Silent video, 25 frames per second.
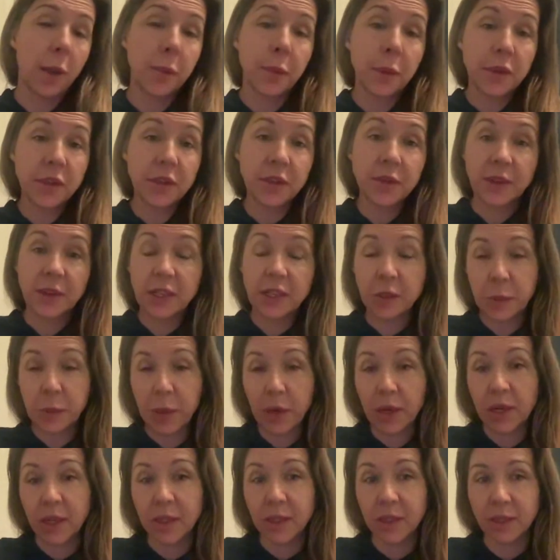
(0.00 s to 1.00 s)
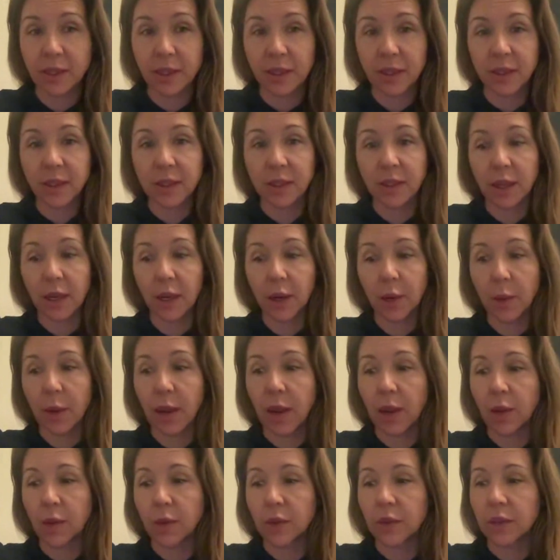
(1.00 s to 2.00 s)
immersive experiences
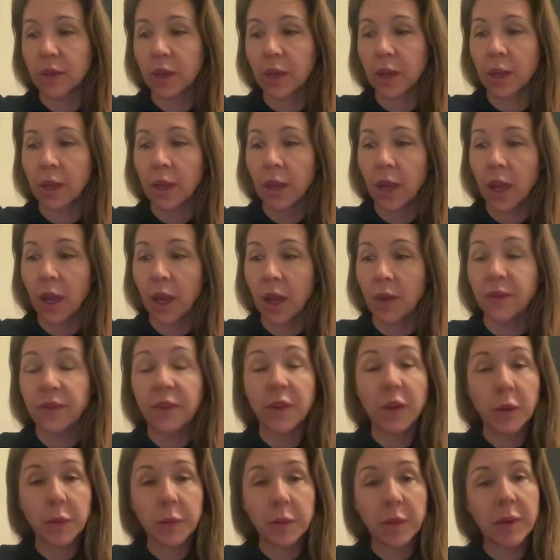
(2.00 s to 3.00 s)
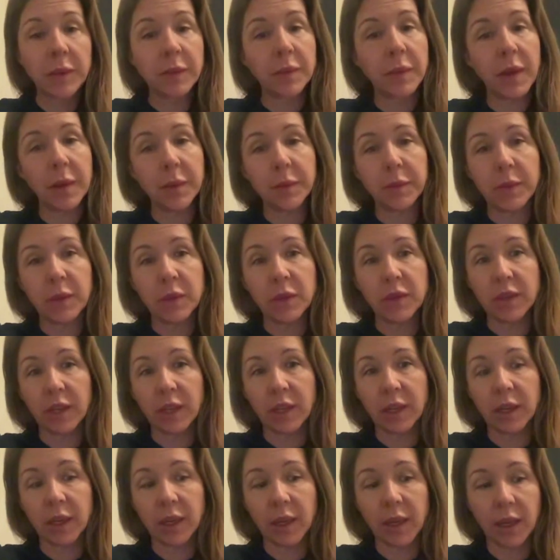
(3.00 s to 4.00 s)
around film and
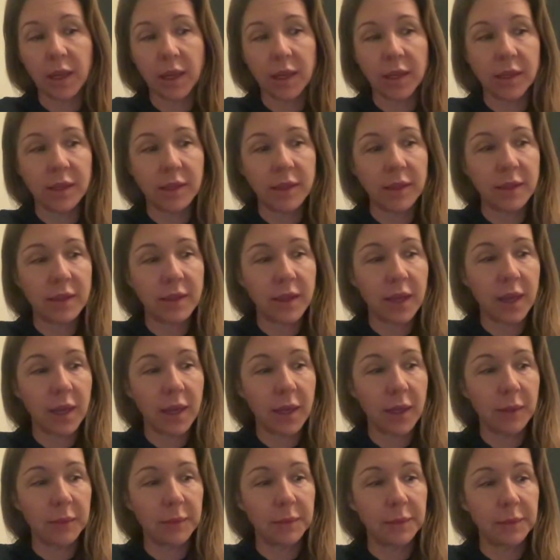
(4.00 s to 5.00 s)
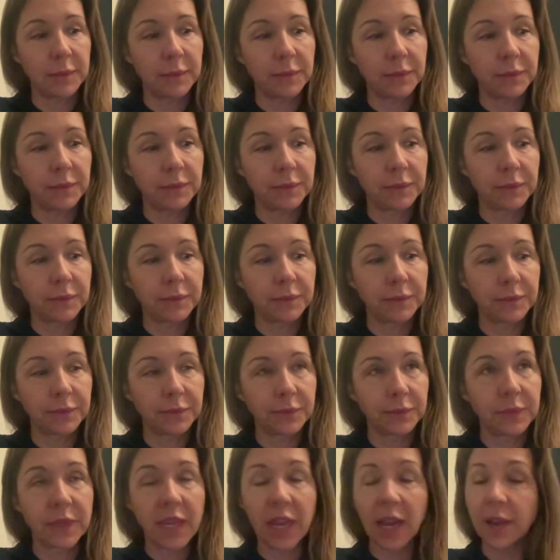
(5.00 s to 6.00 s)
music, and
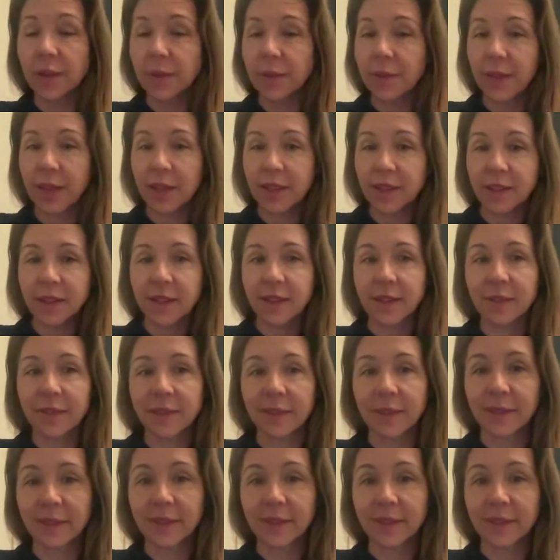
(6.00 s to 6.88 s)
yeah, that's